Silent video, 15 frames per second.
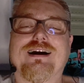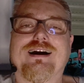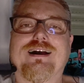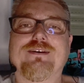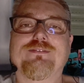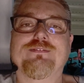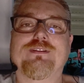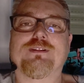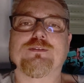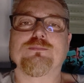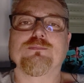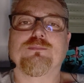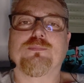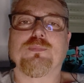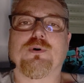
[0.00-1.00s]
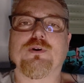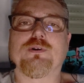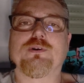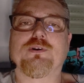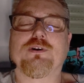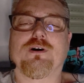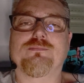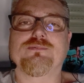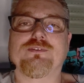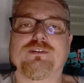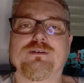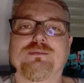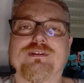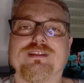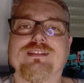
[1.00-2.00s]
I feel it more
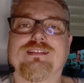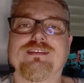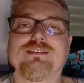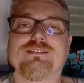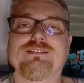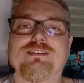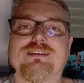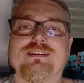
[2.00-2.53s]
comfortable in these